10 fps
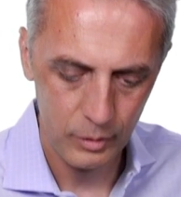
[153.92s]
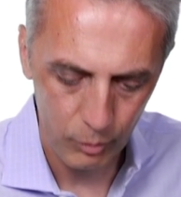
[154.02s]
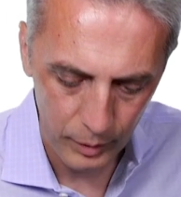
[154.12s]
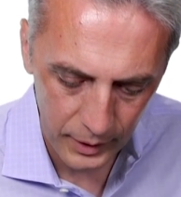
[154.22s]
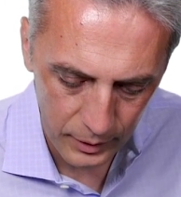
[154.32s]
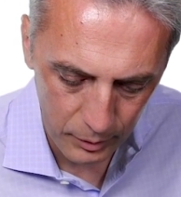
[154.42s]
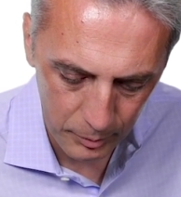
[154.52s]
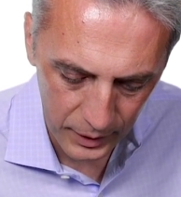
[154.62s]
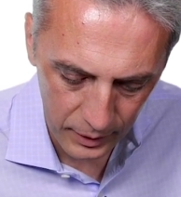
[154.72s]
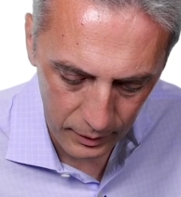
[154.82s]
We need to
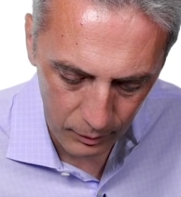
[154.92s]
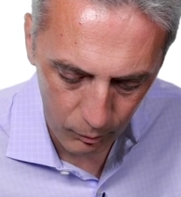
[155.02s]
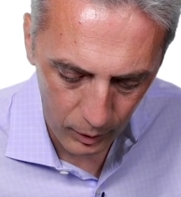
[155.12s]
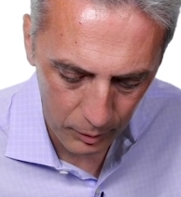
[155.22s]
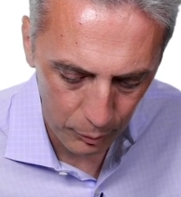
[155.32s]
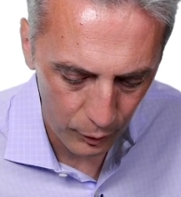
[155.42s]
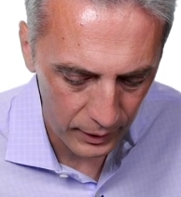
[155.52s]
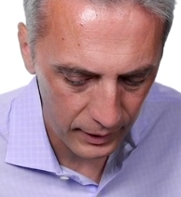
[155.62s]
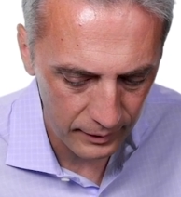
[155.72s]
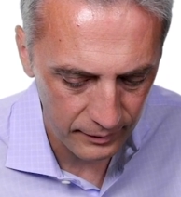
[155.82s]
be
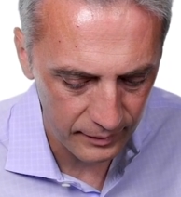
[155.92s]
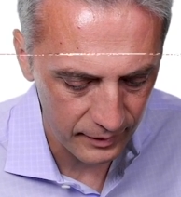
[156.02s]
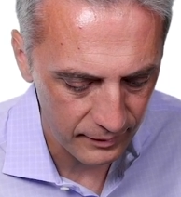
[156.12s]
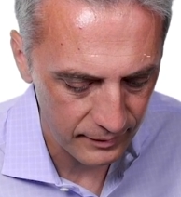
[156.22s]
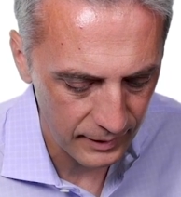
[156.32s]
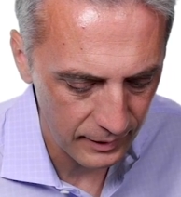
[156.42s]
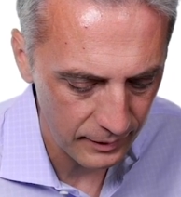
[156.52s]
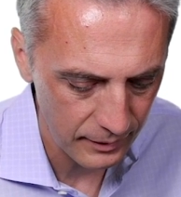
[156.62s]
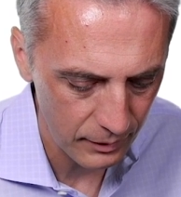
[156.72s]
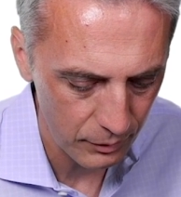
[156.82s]
1.96
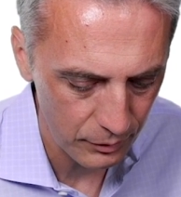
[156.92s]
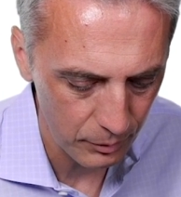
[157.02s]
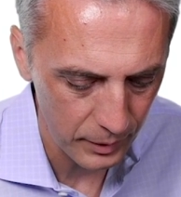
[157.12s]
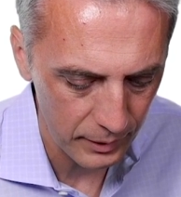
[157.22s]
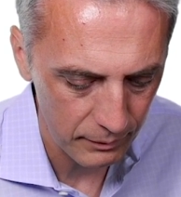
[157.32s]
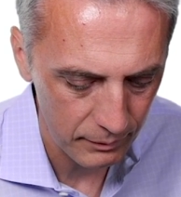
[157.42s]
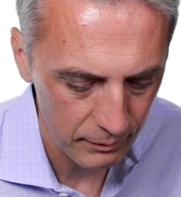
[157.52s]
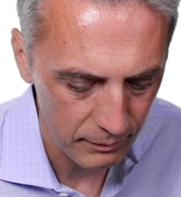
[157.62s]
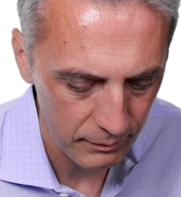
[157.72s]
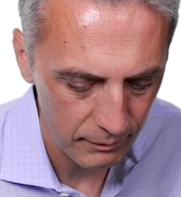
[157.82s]
standard errors away,
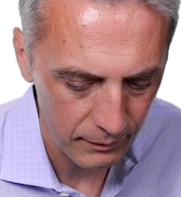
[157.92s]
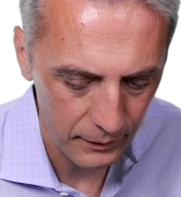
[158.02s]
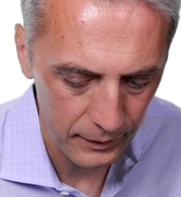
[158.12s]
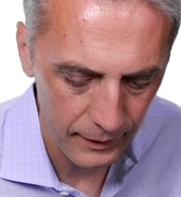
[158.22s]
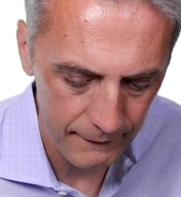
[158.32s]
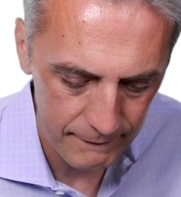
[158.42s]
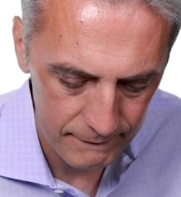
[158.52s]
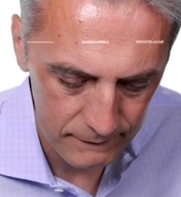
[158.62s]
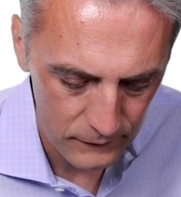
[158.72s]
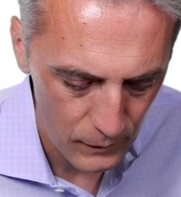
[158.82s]
okay?
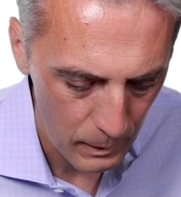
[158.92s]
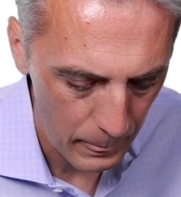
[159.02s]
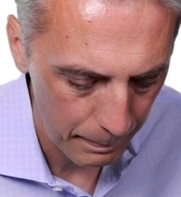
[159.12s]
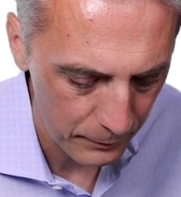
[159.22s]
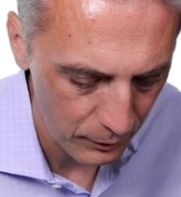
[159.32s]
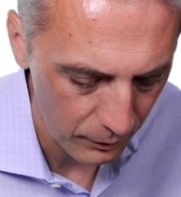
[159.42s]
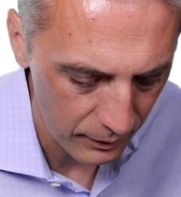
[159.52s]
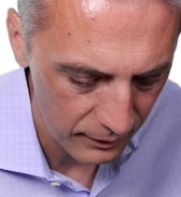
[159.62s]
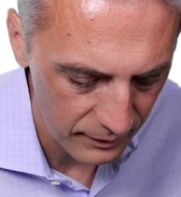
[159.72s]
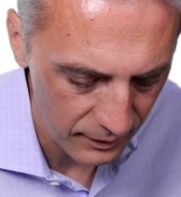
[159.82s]
So
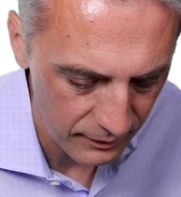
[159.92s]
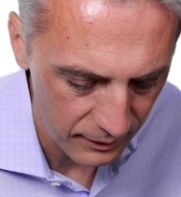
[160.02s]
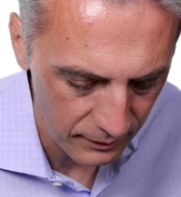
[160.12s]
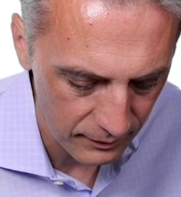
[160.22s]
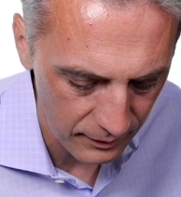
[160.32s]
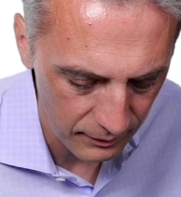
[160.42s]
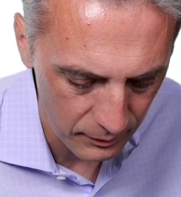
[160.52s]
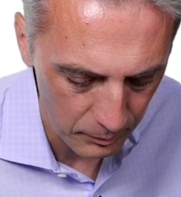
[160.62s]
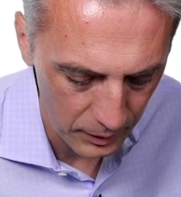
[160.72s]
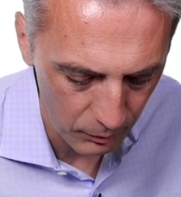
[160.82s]
this distance needs
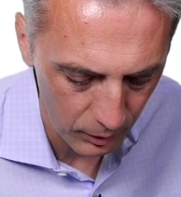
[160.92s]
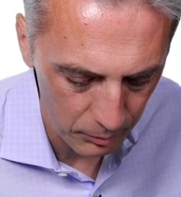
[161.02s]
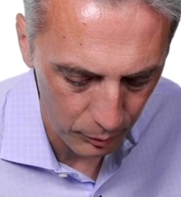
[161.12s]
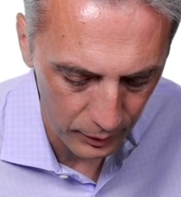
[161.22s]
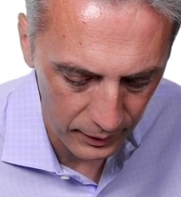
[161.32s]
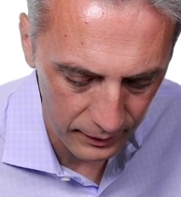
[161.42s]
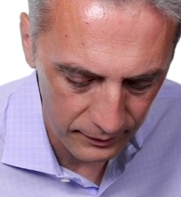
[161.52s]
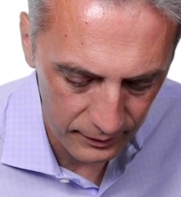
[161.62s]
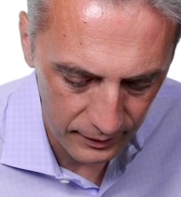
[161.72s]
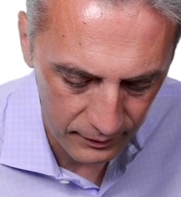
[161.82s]
to be
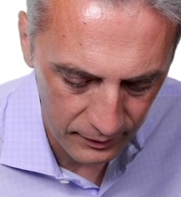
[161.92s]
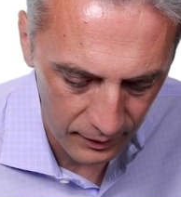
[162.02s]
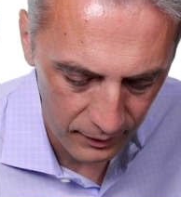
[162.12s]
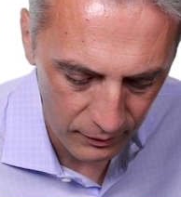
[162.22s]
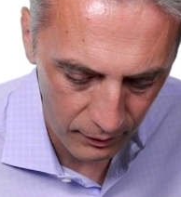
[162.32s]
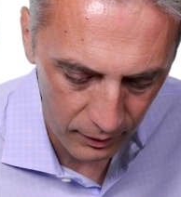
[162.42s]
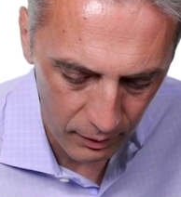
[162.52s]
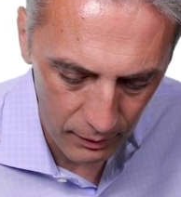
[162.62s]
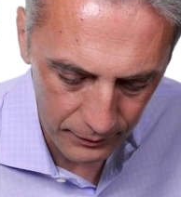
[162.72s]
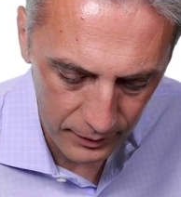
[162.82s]
1.96. So the
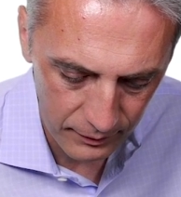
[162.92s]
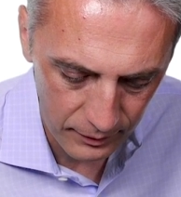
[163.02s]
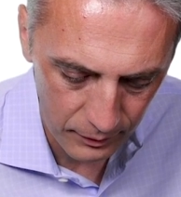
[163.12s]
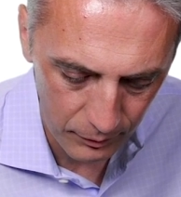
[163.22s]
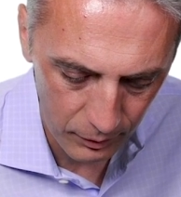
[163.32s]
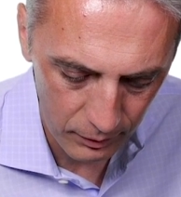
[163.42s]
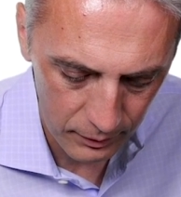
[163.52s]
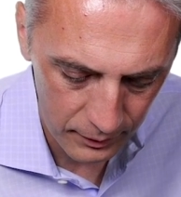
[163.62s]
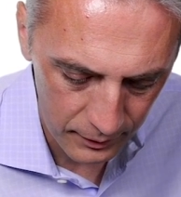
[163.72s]
confidence interval